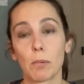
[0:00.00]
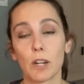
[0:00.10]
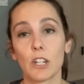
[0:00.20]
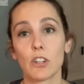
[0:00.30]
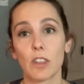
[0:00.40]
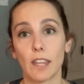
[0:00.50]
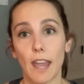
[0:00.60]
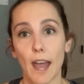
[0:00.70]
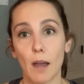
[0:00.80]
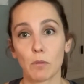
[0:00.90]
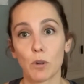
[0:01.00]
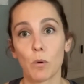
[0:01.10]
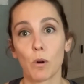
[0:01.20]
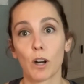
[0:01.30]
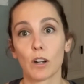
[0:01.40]
bridge the gap
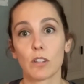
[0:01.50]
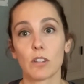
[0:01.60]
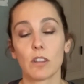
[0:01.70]
towards